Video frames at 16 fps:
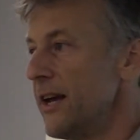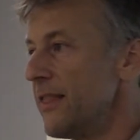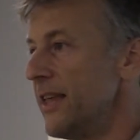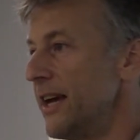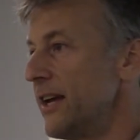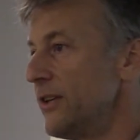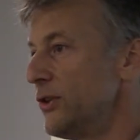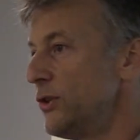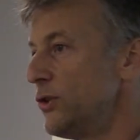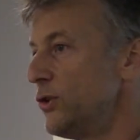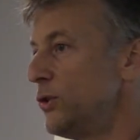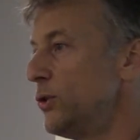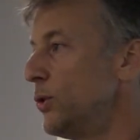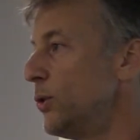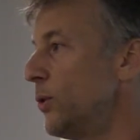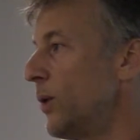that
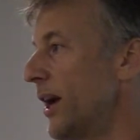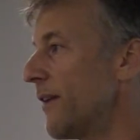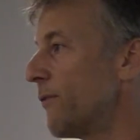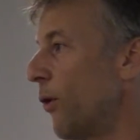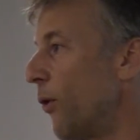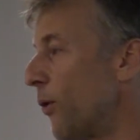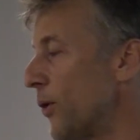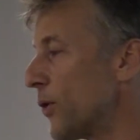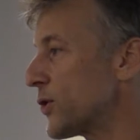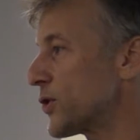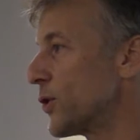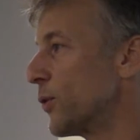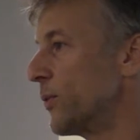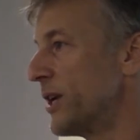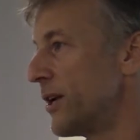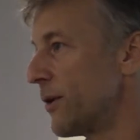you have
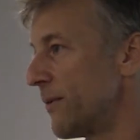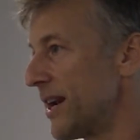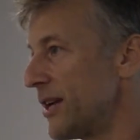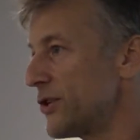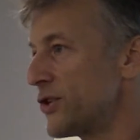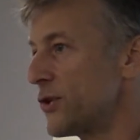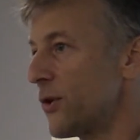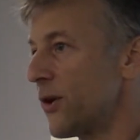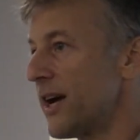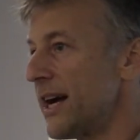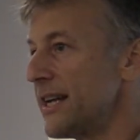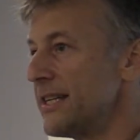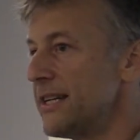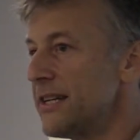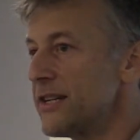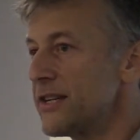also rearranged your
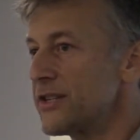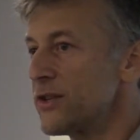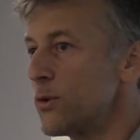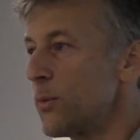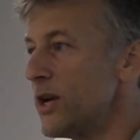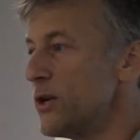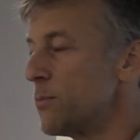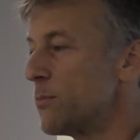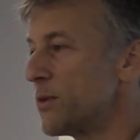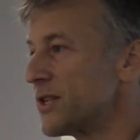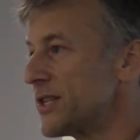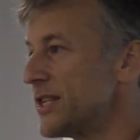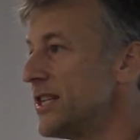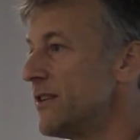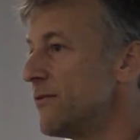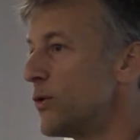ideas and the way you
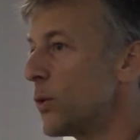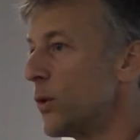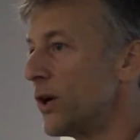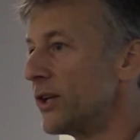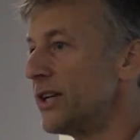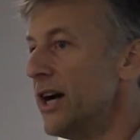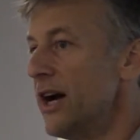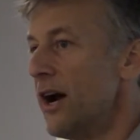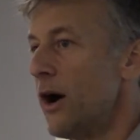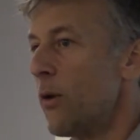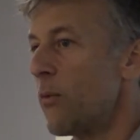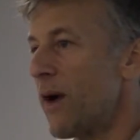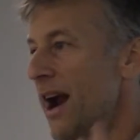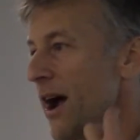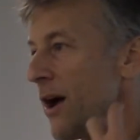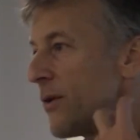perceive the world
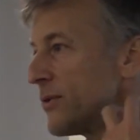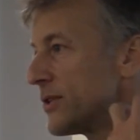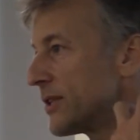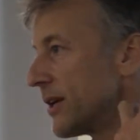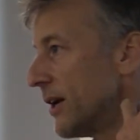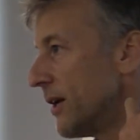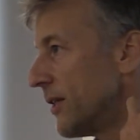around